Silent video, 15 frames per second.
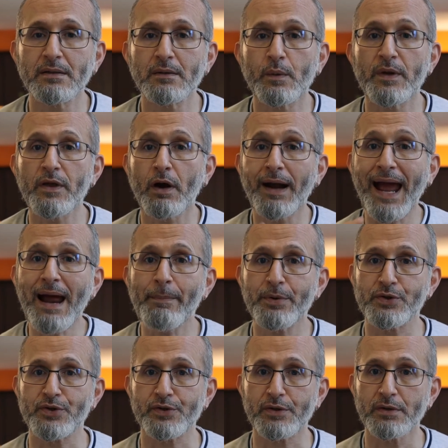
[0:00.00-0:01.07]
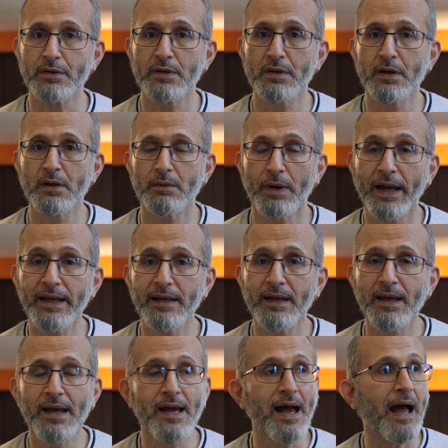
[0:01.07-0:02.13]
with our aperture, right?
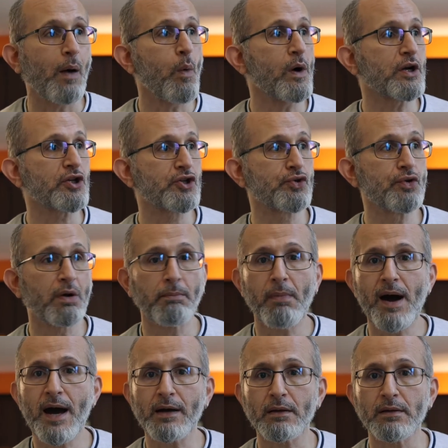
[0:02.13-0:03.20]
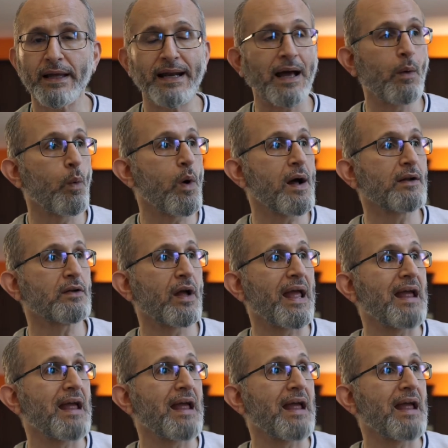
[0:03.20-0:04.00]
I want to shoot a model and I want